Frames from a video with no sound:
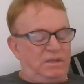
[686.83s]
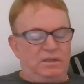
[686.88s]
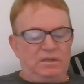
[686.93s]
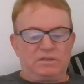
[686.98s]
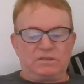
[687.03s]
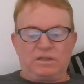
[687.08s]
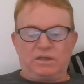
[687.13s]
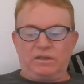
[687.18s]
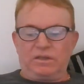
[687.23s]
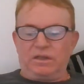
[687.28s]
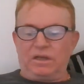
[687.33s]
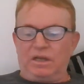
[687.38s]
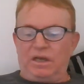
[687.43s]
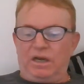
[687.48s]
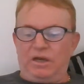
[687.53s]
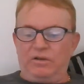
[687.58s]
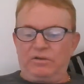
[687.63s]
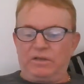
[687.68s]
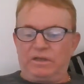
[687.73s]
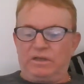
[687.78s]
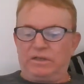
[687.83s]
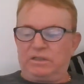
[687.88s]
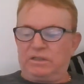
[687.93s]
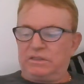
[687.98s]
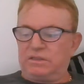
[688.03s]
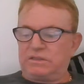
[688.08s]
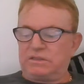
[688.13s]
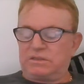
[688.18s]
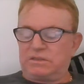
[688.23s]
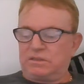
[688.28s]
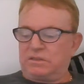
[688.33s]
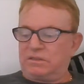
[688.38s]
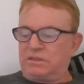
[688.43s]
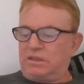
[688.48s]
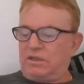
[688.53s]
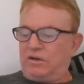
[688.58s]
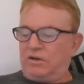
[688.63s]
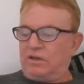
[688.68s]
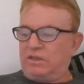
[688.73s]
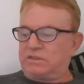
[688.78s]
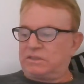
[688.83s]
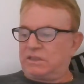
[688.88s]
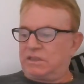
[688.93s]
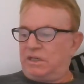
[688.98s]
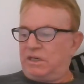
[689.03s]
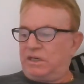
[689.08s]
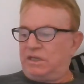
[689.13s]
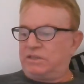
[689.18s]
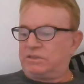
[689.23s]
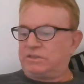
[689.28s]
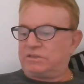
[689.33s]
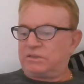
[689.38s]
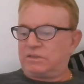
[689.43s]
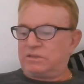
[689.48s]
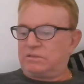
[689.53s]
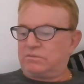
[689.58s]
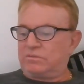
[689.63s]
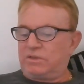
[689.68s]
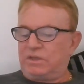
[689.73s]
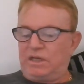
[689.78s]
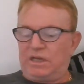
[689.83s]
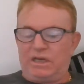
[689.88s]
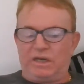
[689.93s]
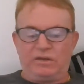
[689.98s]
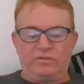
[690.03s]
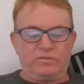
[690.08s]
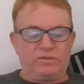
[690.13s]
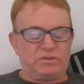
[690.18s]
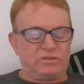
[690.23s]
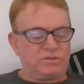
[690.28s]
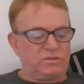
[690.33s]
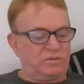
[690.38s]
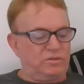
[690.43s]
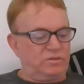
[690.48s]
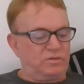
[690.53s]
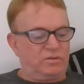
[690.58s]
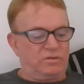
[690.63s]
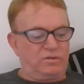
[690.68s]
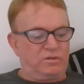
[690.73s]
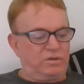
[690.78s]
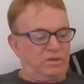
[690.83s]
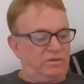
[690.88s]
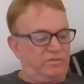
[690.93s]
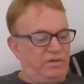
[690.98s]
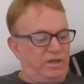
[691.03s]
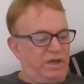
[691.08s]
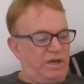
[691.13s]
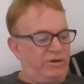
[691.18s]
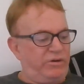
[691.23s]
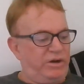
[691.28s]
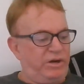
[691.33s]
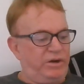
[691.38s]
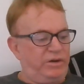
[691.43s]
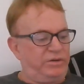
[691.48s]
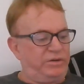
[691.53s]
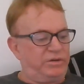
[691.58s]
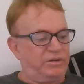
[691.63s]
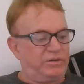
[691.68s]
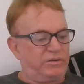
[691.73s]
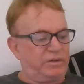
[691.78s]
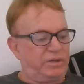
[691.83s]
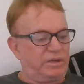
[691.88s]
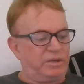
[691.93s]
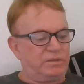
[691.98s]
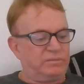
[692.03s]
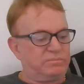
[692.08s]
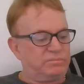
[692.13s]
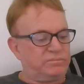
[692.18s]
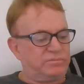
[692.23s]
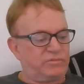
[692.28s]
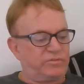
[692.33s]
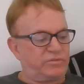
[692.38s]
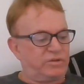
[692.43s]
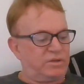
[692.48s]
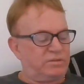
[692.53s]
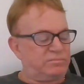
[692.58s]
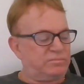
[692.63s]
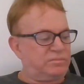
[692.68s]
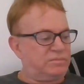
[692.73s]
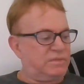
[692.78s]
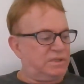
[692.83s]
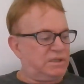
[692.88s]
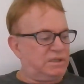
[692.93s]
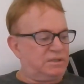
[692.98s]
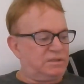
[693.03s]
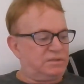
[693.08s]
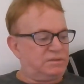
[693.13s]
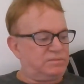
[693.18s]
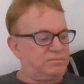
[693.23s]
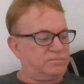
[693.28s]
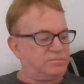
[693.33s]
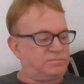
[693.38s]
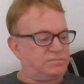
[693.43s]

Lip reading: So the loneliness and the isolation we have is all of our own doing from our